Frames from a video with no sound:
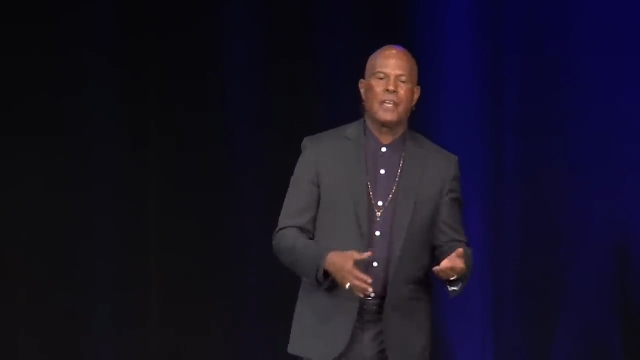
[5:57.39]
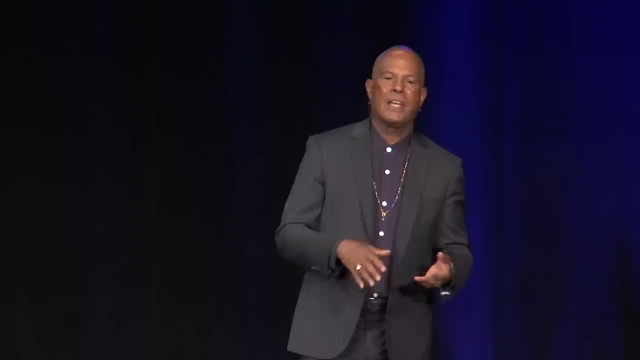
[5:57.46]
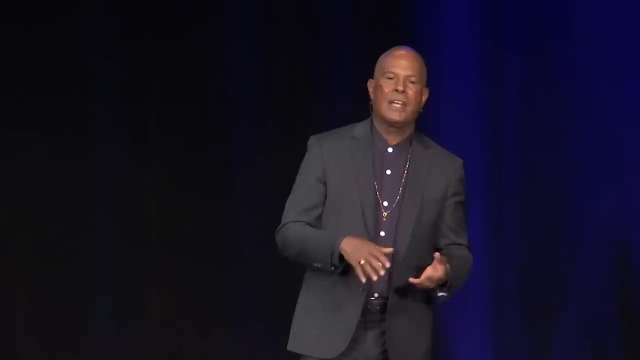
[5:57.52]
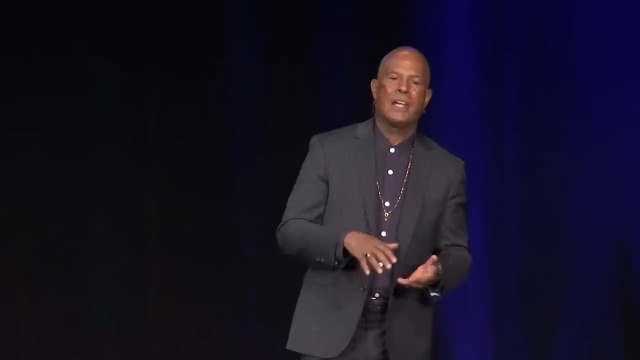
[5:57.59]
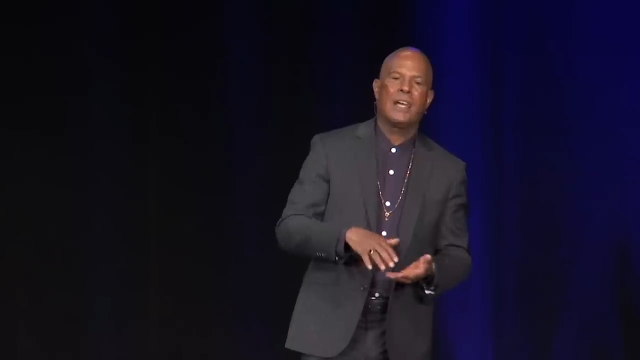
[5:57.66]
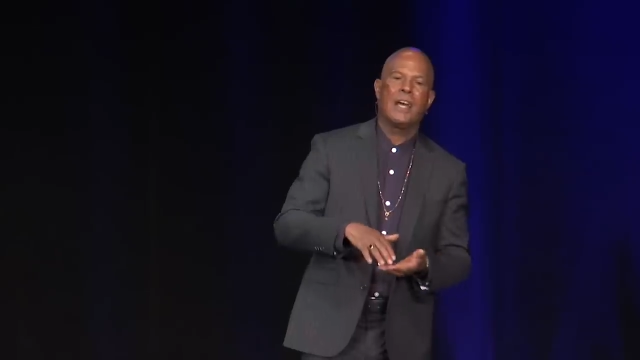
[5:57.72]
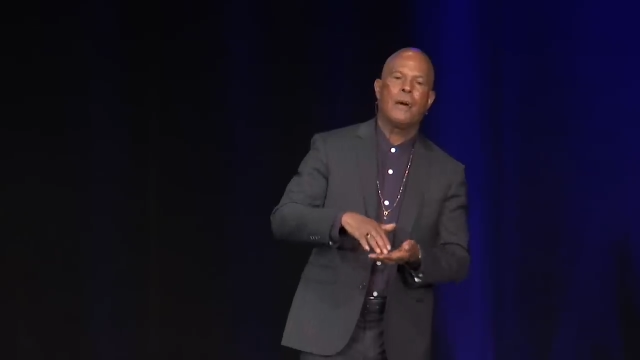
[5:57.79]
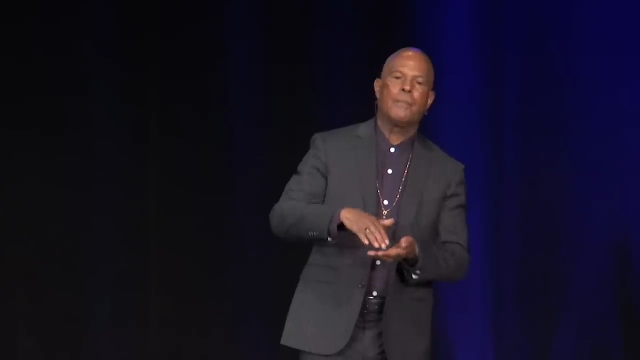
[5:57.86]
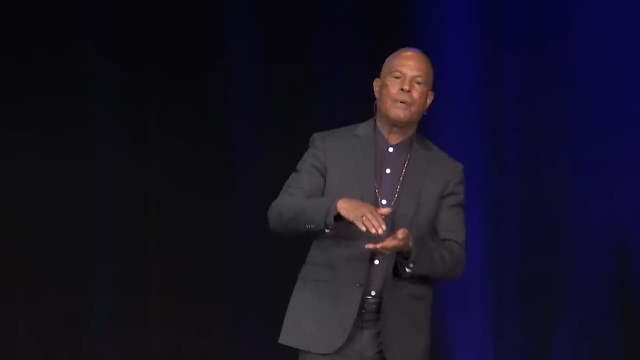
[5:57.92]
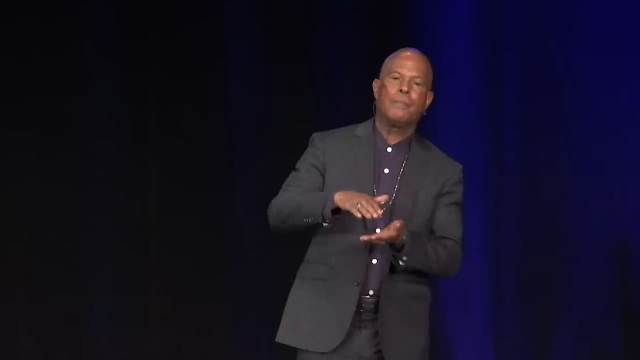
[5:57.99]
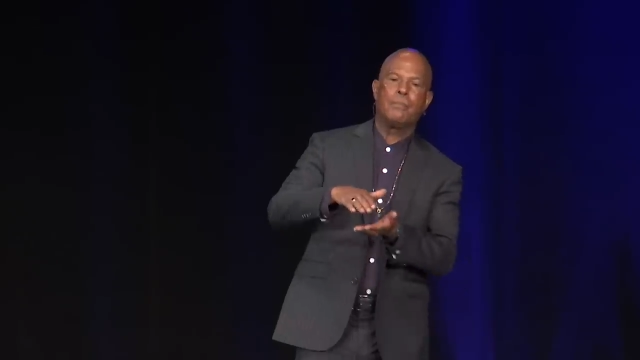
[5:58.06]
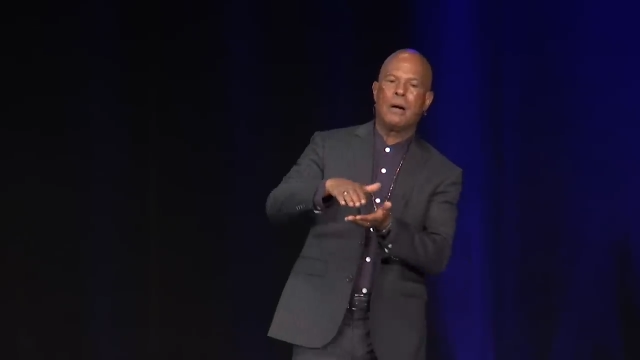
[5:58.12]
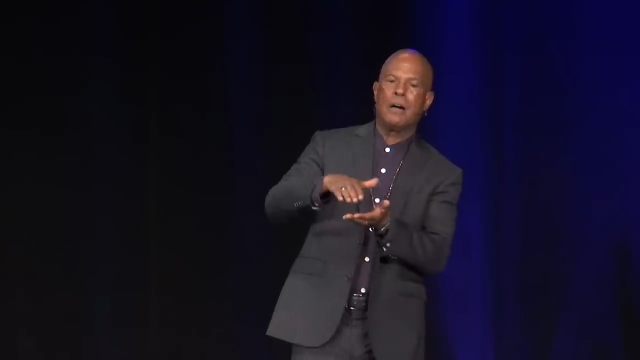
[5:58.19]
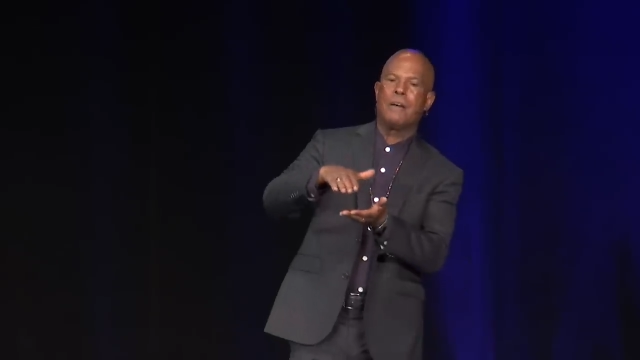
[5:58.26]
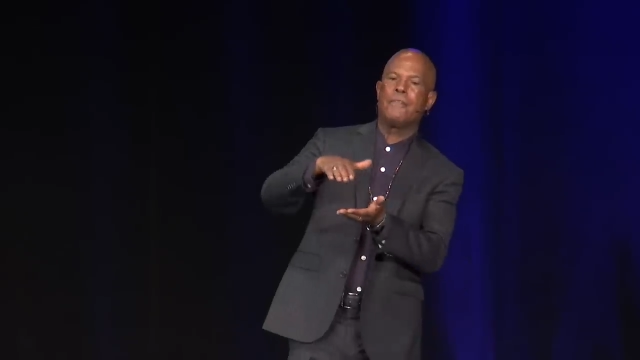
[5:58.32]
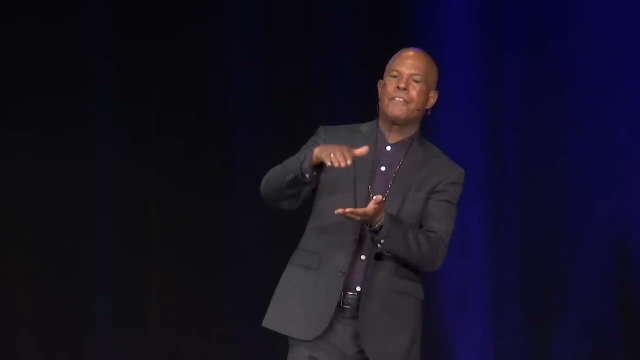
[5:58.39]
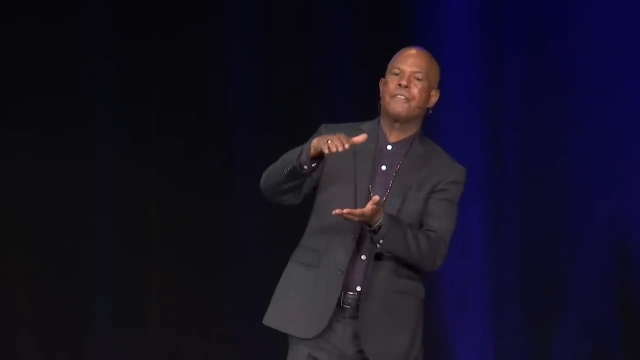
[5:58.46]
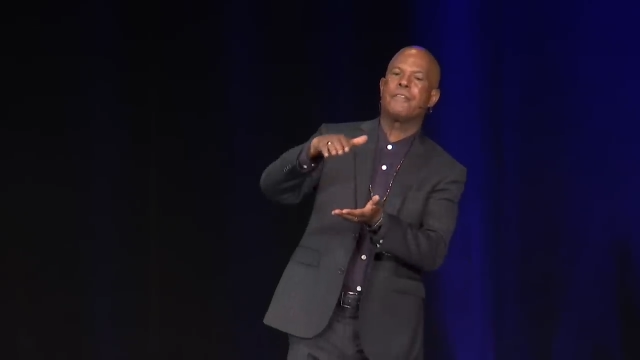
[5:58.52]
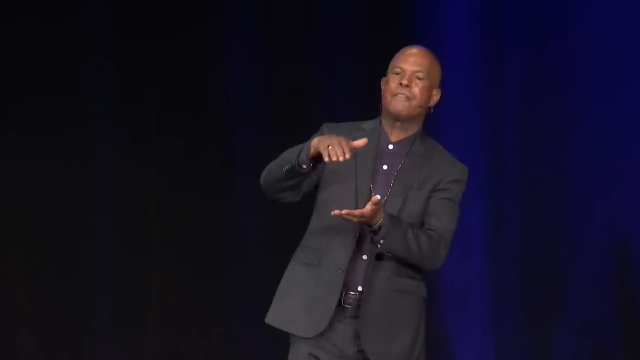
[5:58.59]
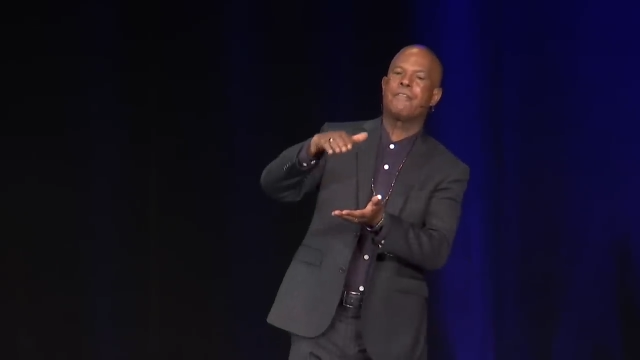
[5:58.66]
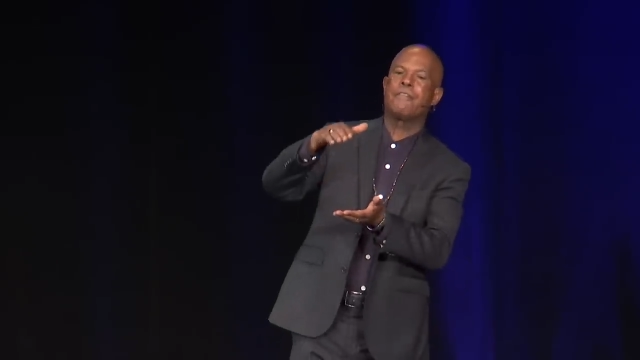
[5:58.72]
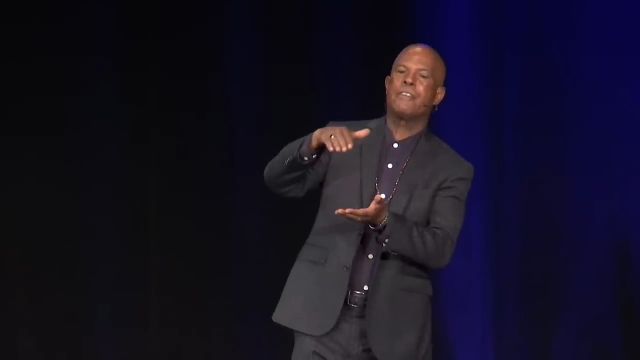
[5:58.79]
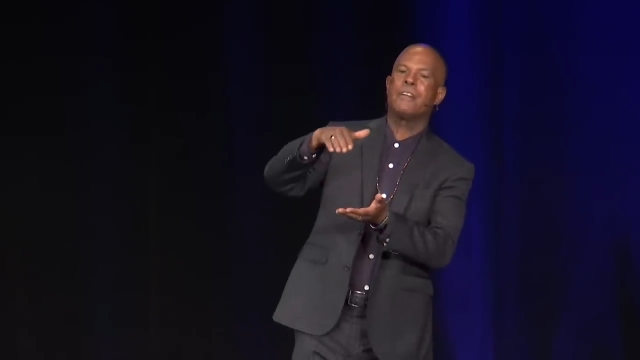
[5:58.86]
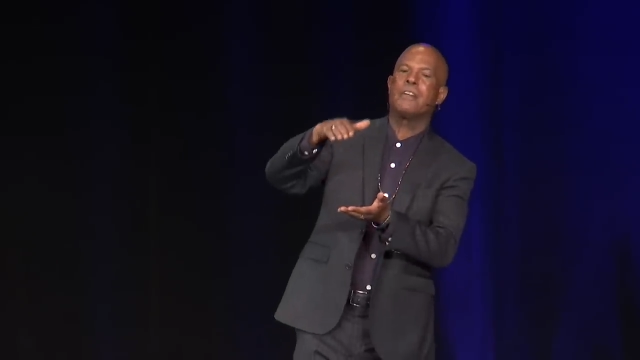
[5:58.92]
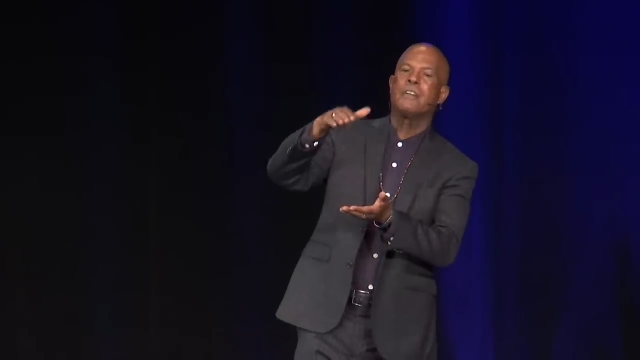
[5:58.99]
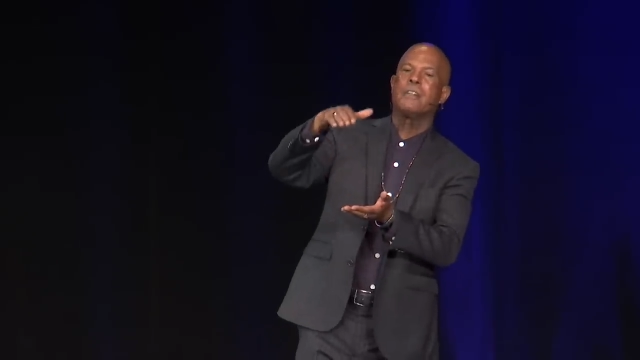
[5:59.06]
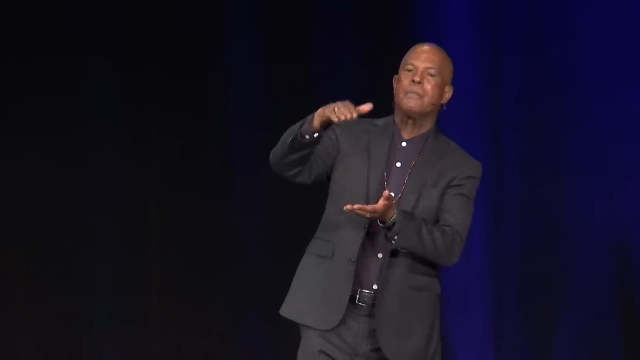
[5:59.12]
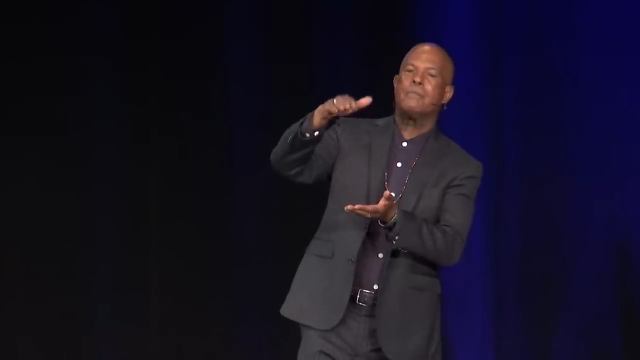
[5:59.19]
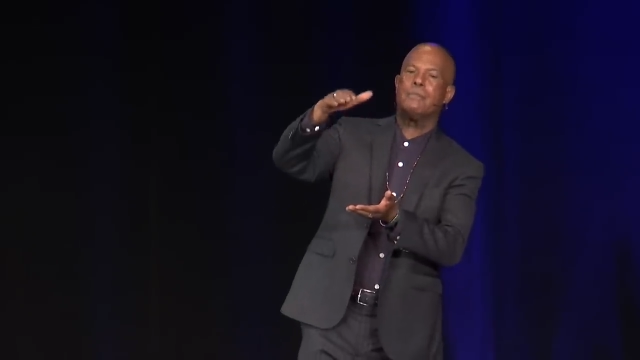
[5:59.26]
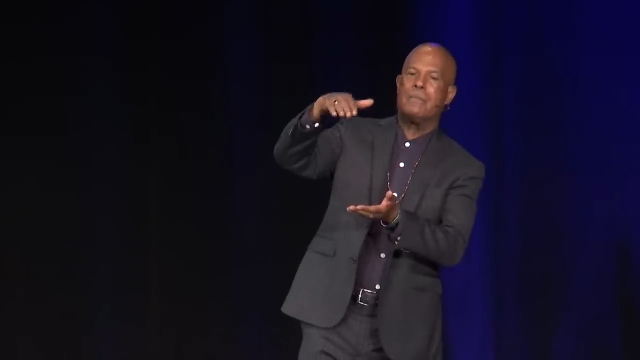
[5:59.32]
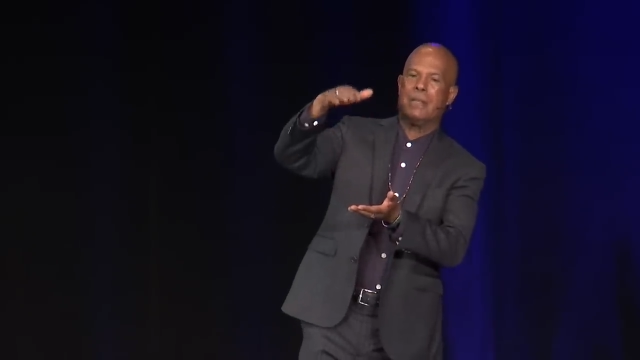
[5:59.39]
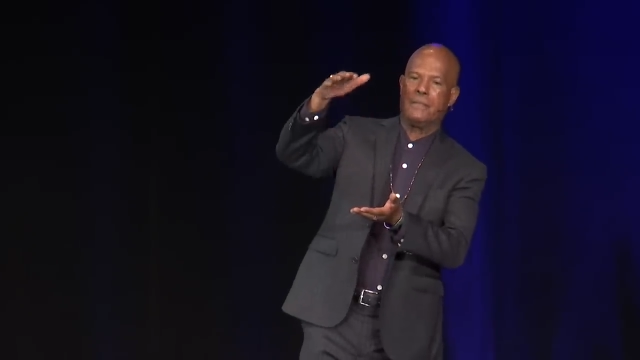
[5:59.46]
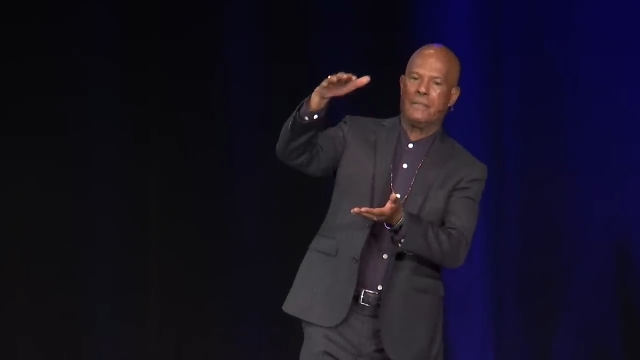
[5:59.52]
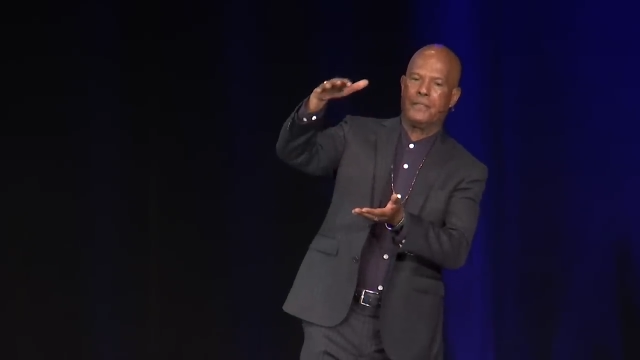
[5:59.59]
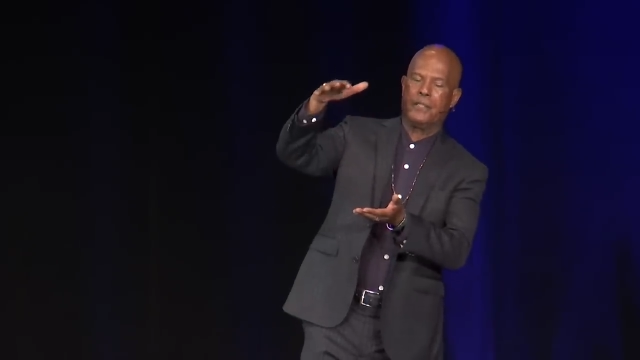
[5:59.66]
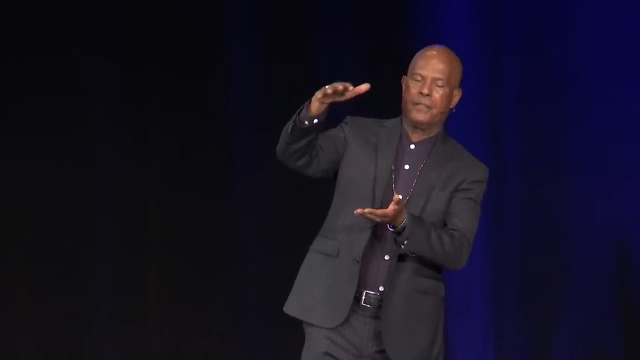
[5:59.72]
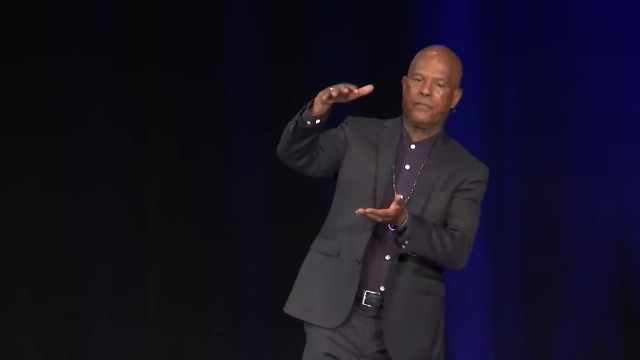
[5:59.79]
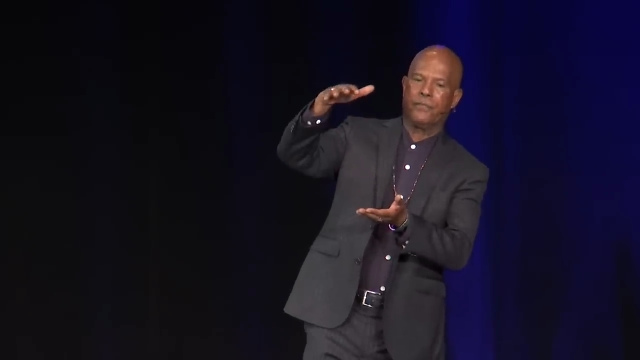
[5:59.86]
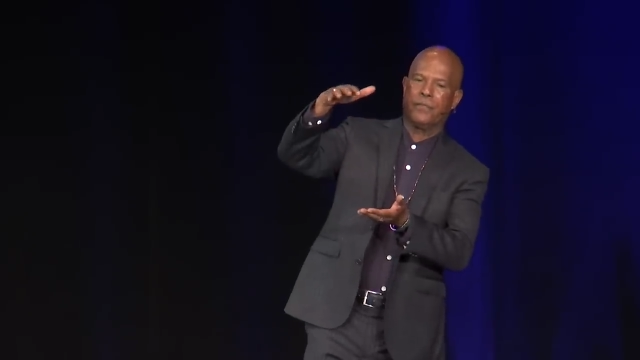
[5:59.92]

and come above the firmament,